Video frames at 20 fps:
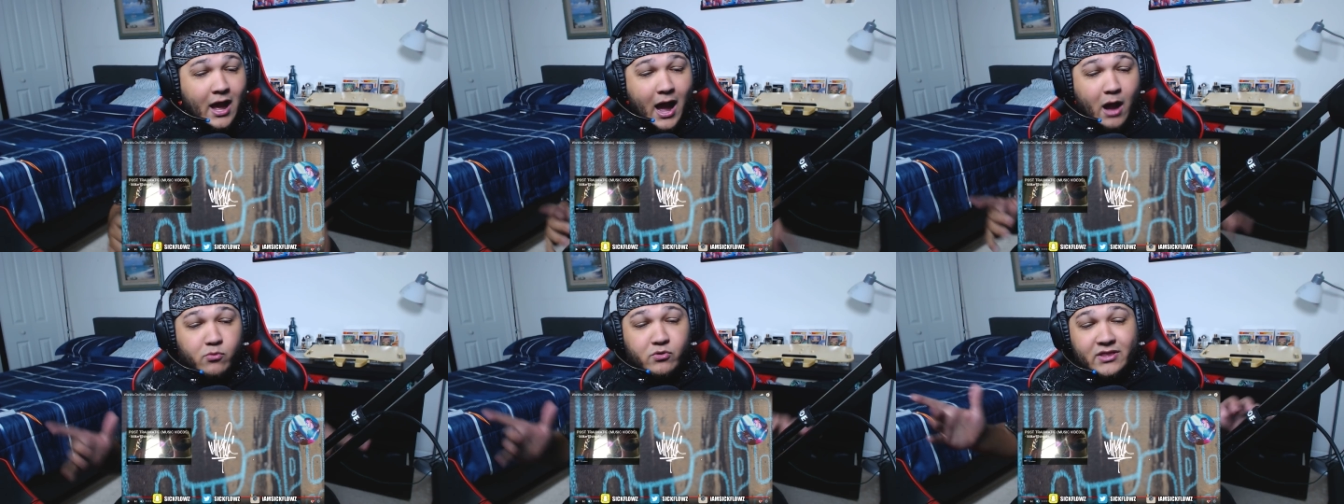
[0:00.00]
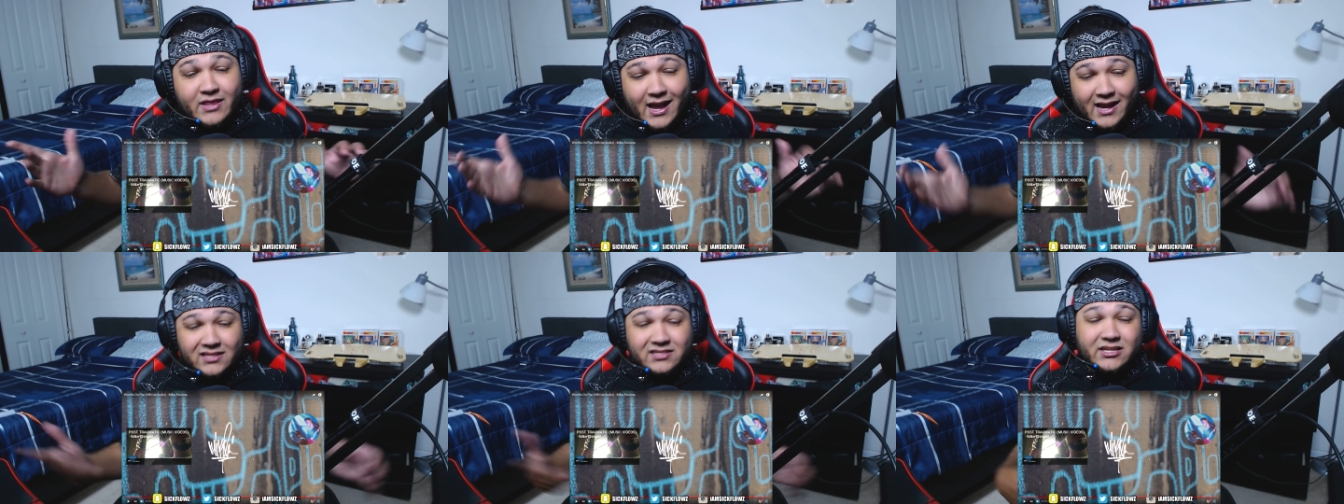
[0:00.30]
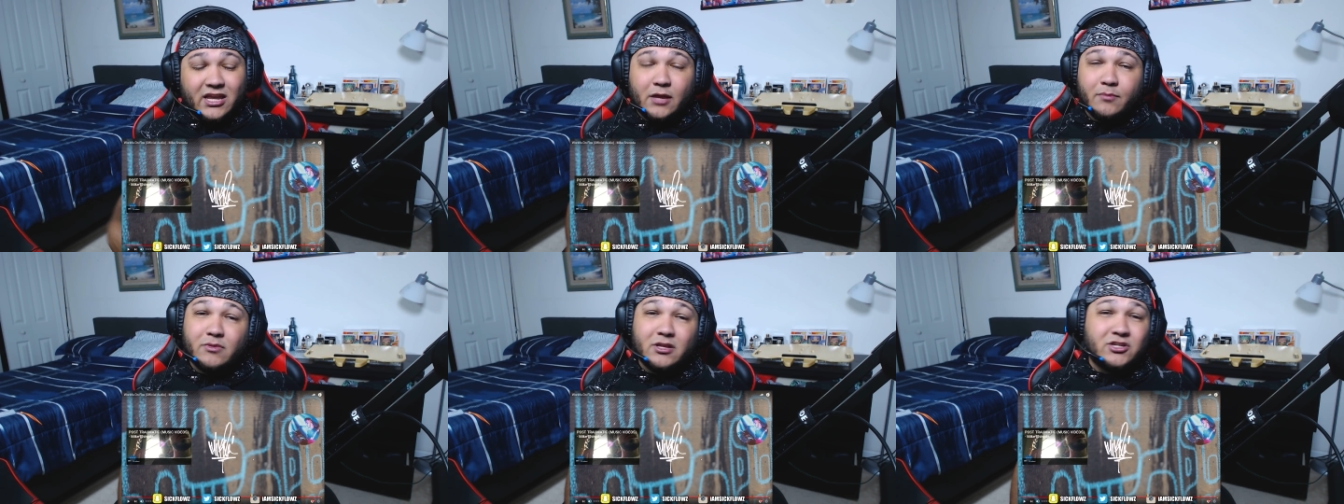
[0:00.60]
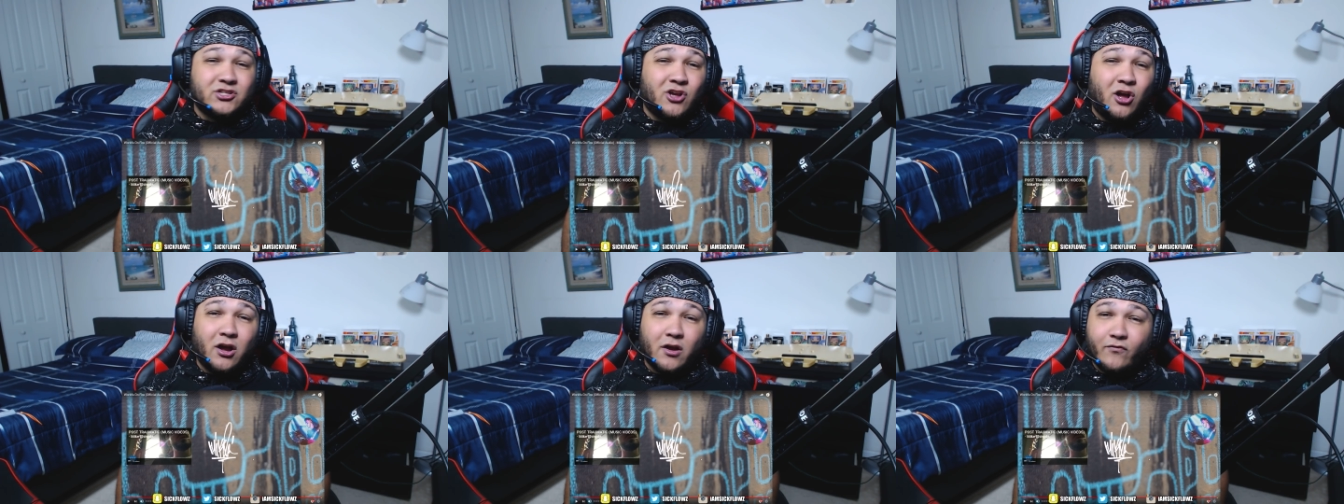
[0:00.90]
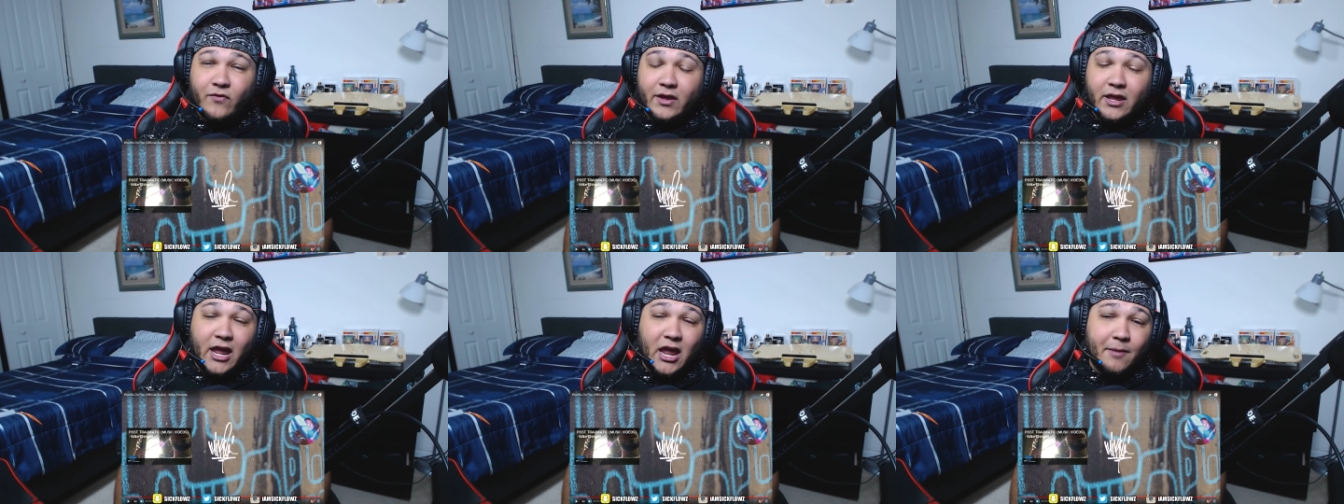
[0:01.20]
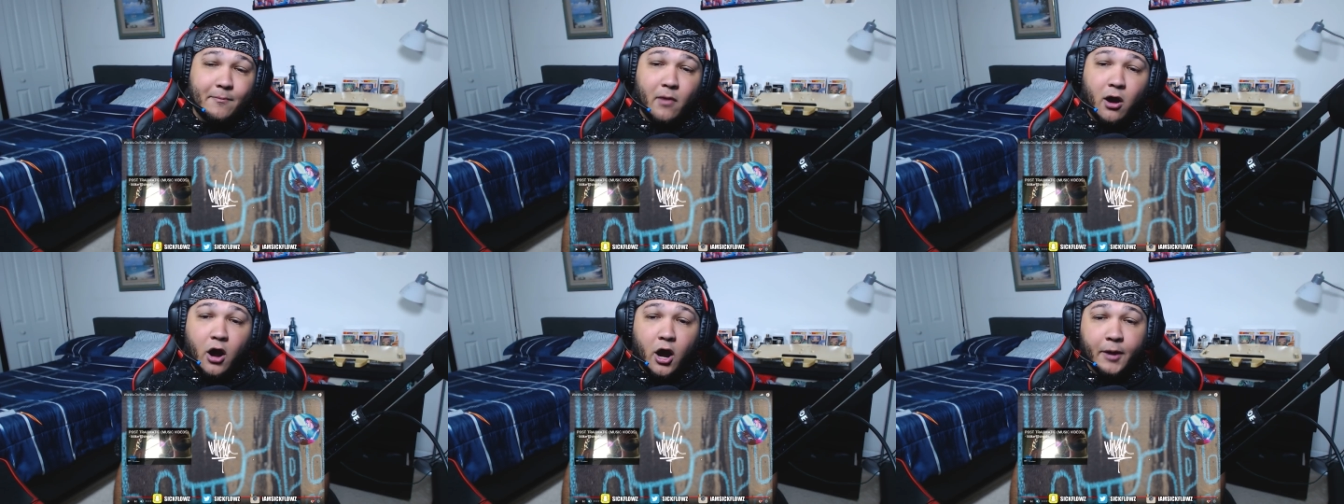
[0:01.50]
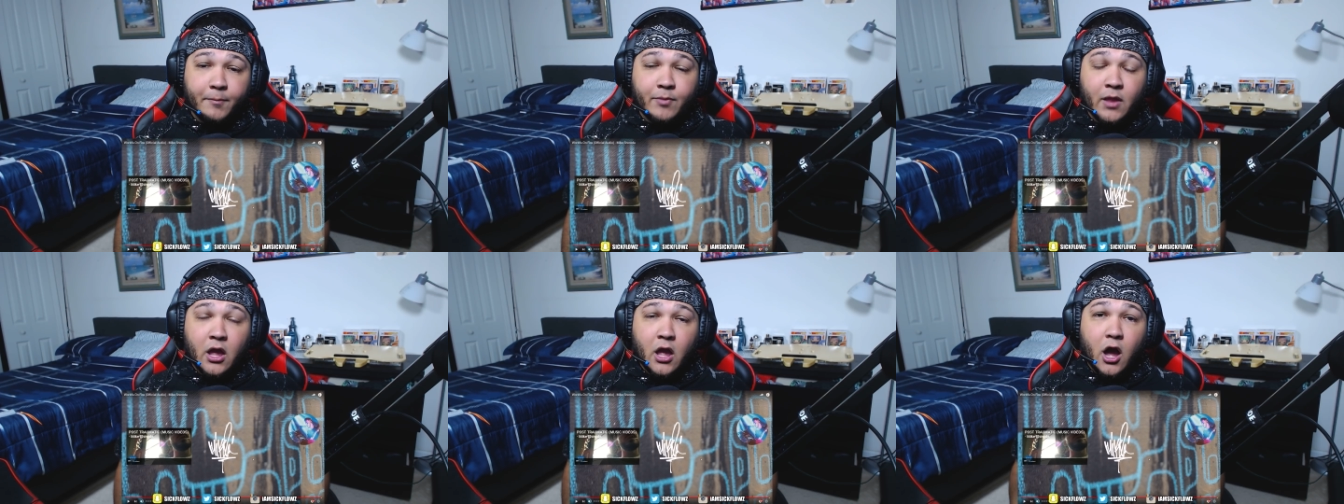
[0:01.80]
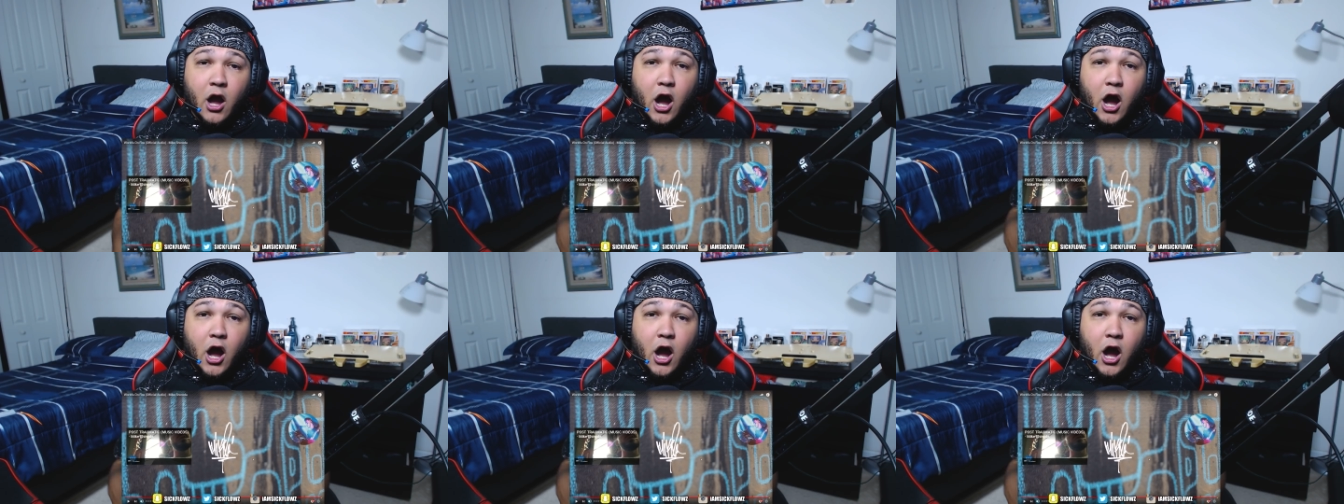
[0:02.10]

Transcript: I would not skip this song if it came on.